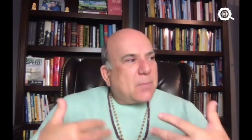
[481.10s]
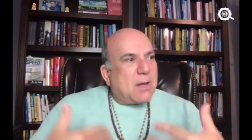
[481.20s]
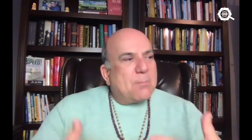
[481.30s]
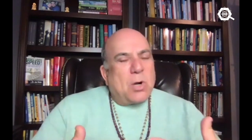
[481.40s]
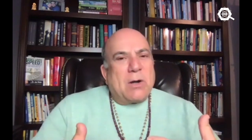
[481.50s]

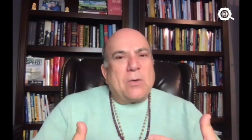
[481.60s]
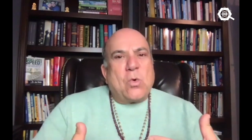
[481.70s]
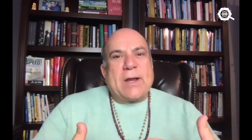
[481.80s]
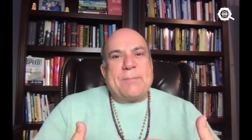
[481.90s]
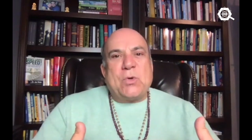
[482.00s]
Part of
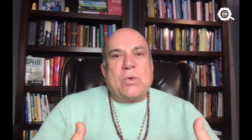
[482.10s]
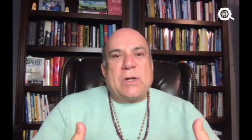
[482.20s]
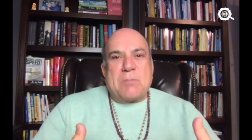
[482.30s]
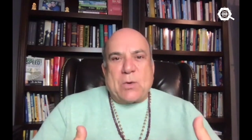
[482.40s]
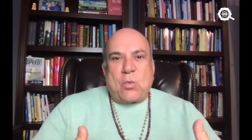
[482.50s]
what I'm doing
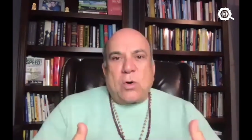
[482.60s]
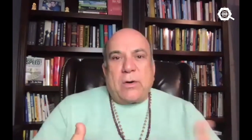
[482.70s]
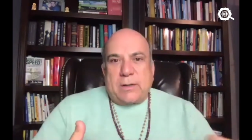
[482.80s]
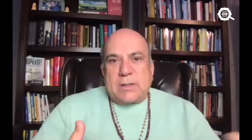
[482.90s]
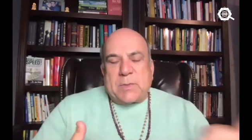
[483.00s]
in my
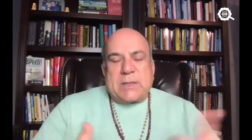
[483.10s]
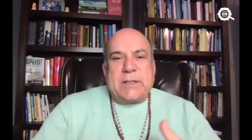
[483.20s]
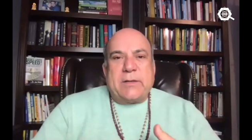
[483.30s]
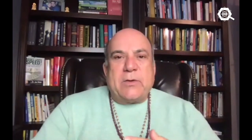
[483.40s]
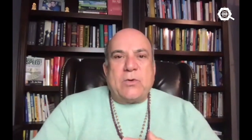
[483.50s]
work, and especially
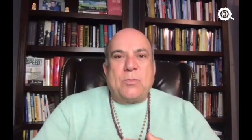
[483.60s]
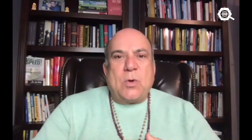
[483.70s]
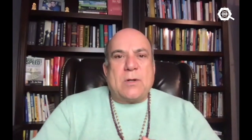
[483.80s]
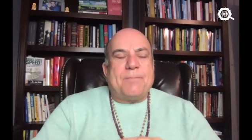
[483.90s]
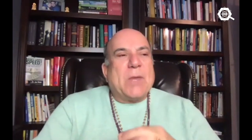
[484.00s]
in the new
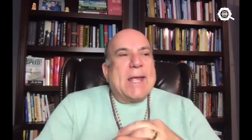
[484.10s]
book,